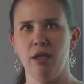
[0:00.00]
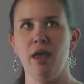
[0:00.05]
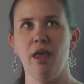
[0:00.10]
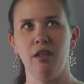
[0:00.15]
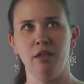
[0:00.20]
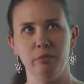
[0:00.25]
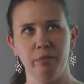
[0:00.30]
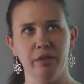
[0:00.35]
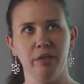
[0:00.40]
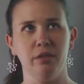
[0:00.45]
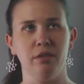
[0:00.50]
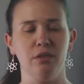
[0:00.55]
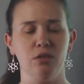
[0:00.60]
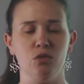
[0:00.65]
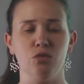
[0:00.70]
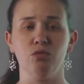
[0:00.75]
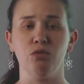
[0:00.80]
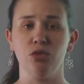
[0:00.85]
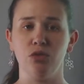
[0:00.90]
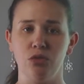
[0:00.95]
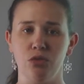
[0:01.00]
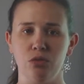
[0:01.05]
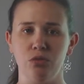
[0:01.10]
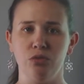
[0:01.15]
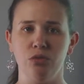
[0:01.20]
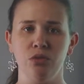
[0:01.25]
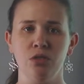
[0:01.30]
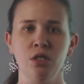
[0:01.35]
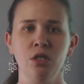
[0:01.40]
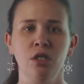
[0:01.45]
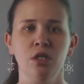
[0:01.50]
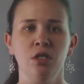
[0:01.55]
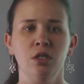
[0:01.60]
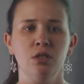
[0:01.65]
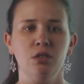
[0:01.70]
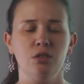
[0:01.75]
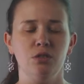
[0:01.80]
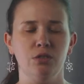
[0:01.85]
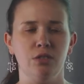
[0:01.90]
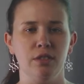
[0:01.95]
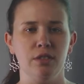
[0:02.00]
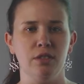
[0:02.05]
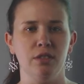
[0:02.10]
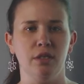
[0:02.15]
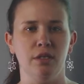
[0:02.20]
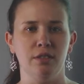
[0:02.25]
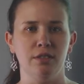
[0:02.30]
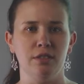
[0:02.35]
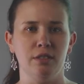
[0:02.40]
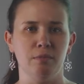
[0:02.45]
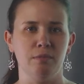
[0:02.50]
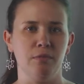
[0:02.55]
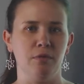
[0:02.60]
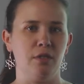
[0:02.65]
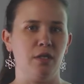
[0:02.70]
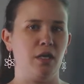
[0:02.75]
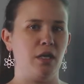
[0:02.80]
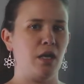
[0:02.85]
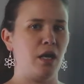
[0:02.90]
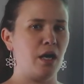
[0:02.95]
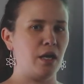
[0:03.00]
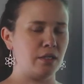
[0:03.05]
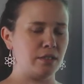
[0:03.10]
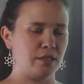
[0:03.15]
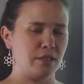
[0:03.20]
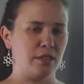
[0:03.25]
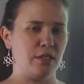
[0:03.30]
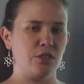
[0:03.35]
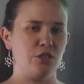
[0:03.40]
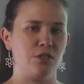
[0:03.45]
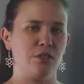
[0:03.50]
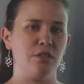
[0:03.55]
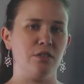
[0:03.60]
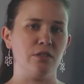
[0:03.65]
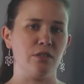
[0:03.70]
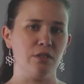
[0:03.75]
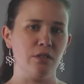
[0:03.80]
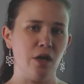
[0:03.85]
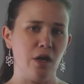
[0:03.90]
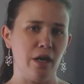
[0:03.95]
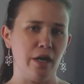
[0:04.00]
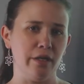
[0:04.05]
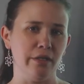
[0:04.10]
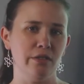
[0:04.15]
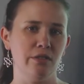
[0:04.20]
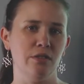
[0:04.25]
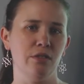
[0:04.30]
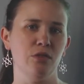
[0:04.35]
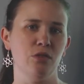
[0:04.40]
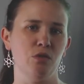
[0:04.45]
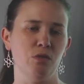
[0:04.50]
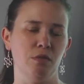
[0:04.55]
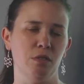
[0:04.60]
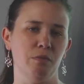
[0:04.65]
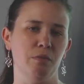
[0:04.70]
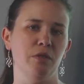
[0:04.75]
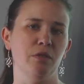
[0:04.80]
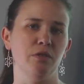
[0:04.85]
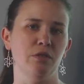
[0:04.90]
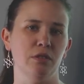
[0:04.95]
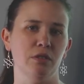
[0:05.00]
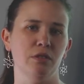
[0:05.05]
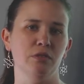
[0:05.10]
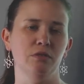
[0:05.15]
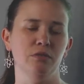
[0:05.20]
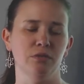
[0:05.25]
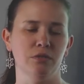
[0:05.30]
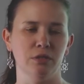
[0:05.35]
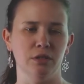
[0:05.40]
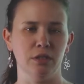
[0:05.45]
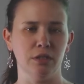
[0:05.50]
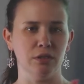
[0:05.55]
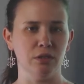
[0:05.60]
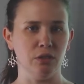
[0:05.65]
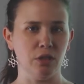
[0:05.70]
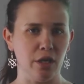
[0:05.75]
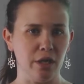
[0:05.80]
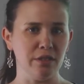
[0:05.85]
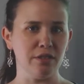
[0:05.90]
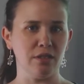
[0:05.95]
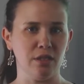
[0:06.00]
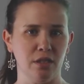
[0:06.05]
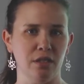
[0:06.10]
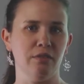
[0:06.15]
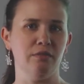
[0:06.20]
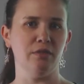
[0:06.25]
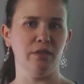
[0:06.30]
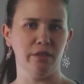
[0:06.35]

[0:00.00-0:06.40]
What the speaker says: element is reduced, using the concept that oxidation is loss, so I'd be looking for the loss of